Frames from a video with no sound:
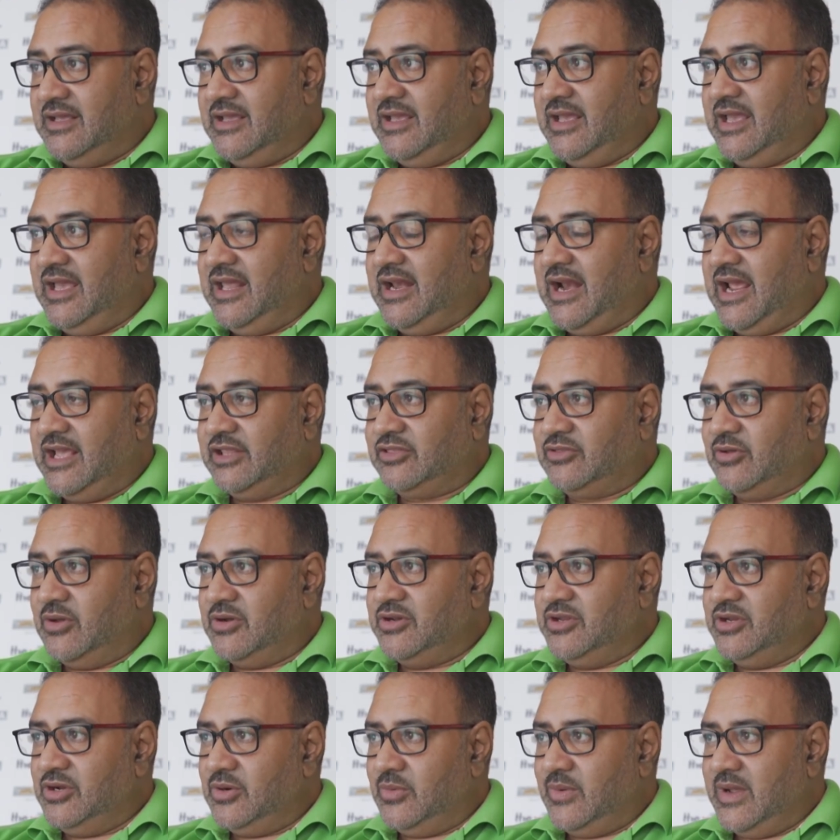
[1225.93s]
and I thought,
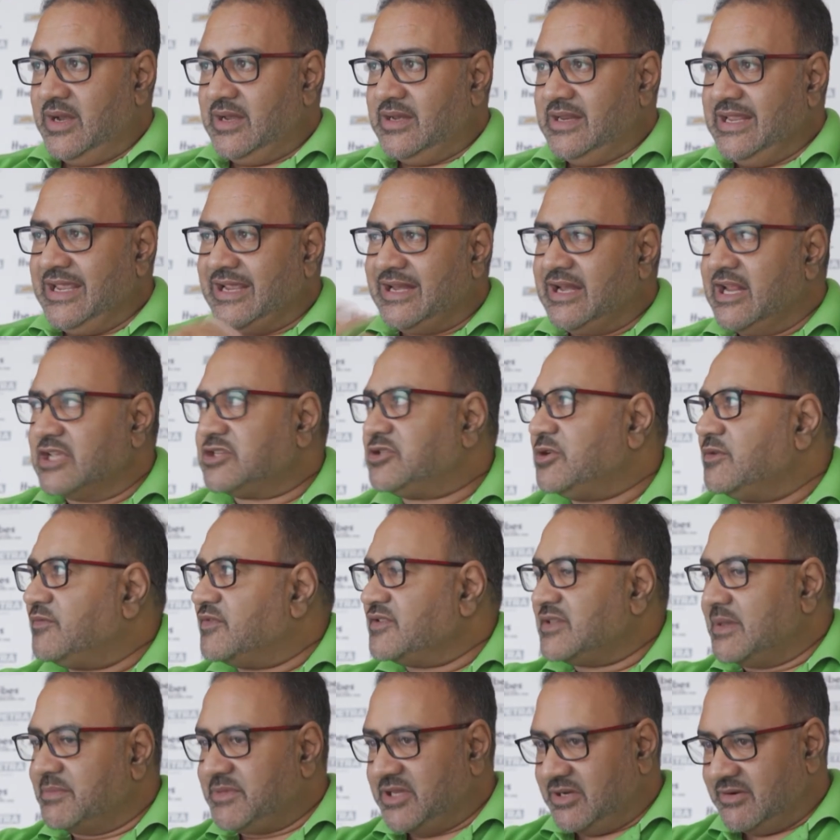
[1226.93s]
you know what, Ikhlas stood for
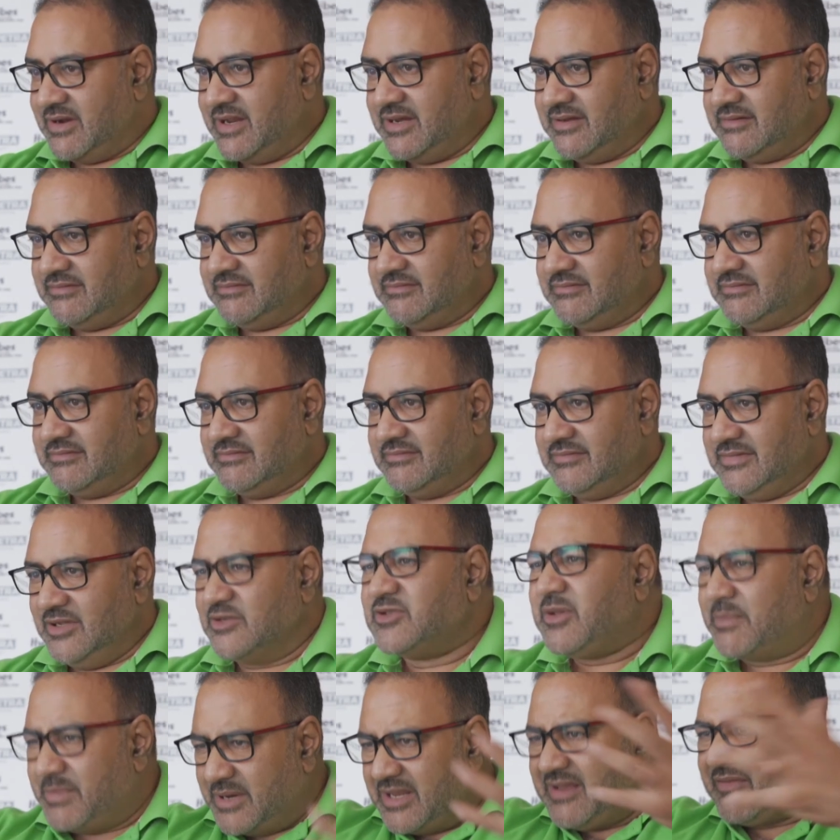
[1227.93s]
something, right? It
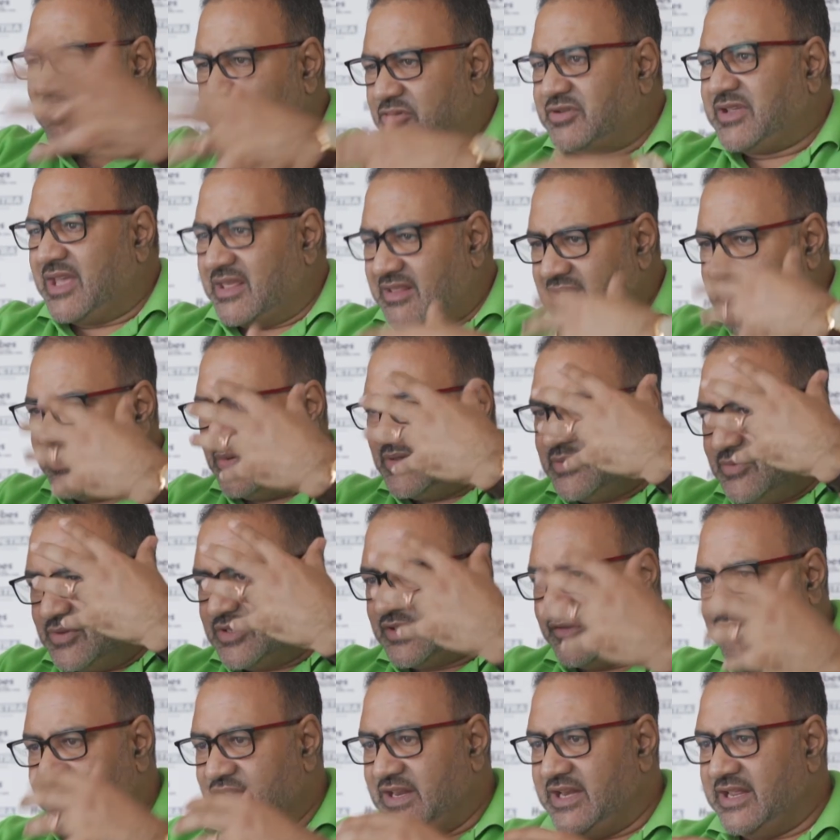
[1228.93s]
was a bringing everyone together, it was
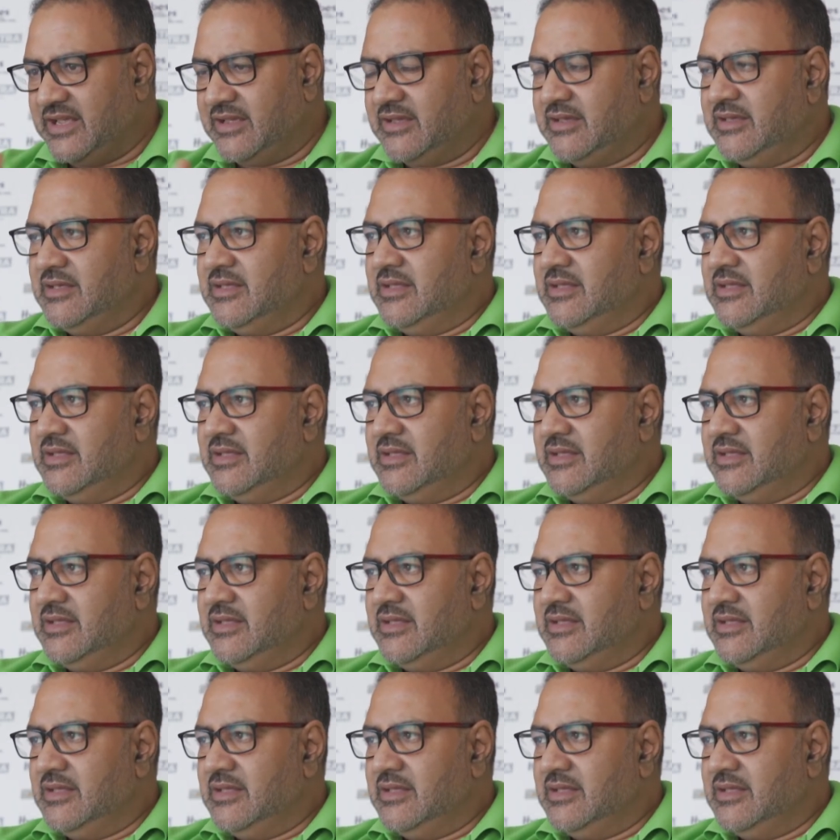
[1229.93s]
a feeling.